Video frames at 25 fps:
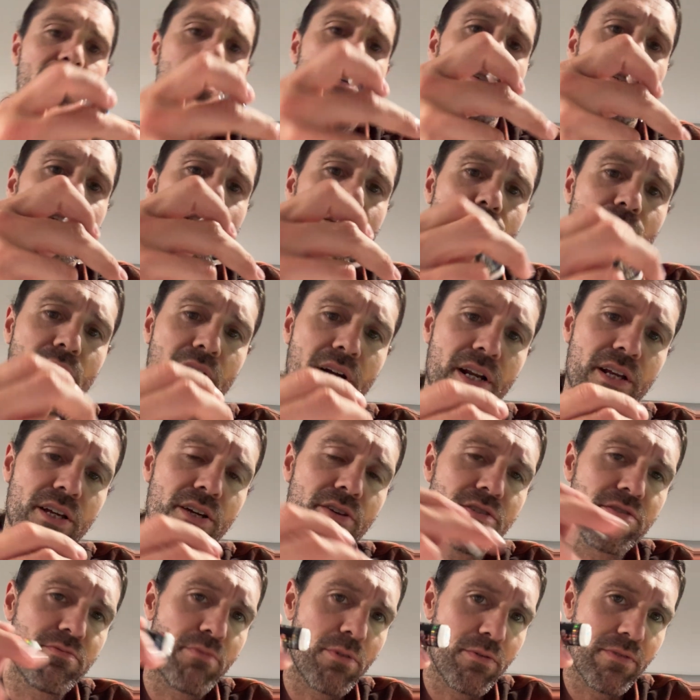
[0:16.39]
So we're gonna
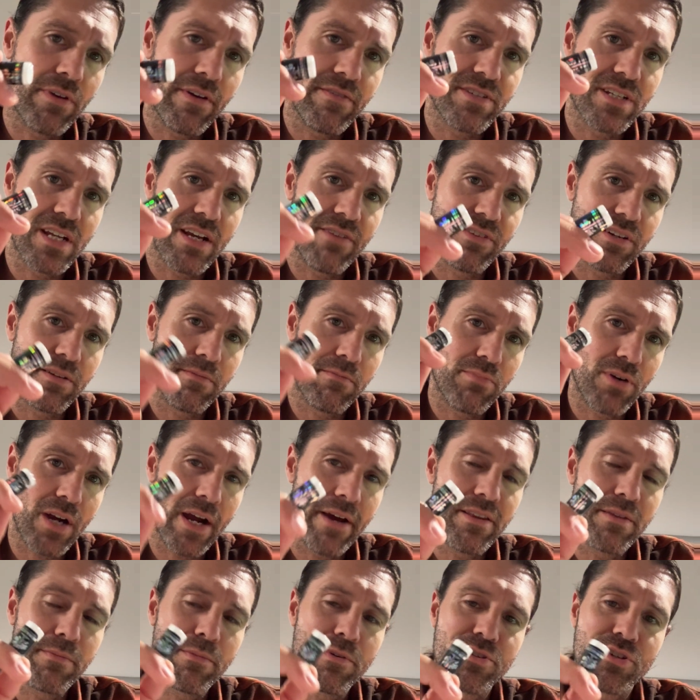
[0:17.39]
use 157,
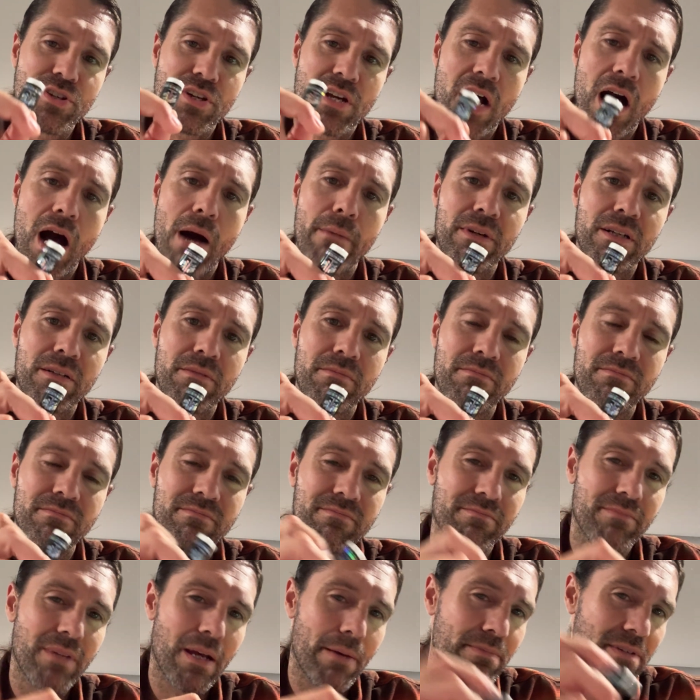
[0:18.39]
probably the most common
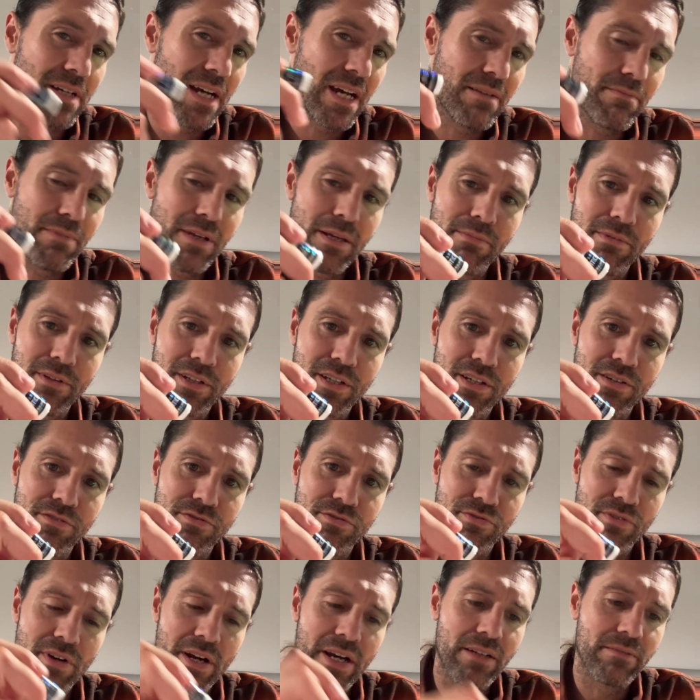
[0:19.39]
peptide that people
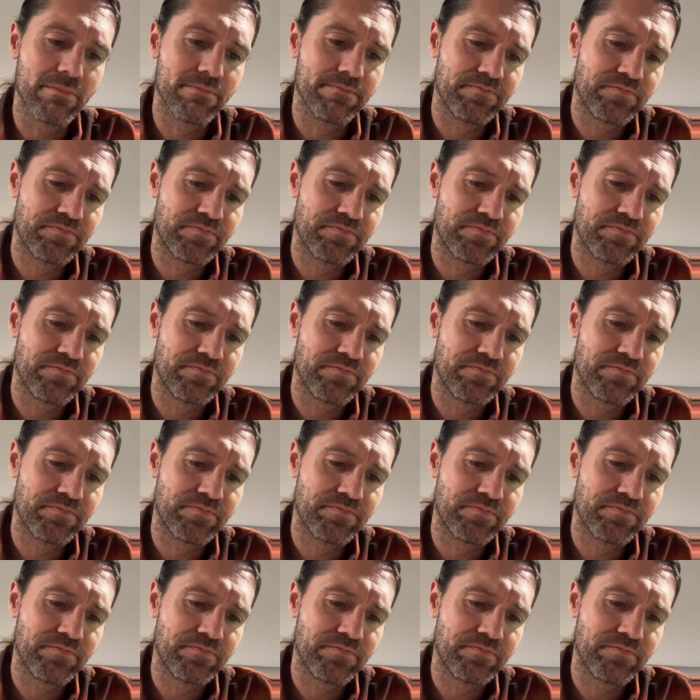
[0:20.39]
use, right?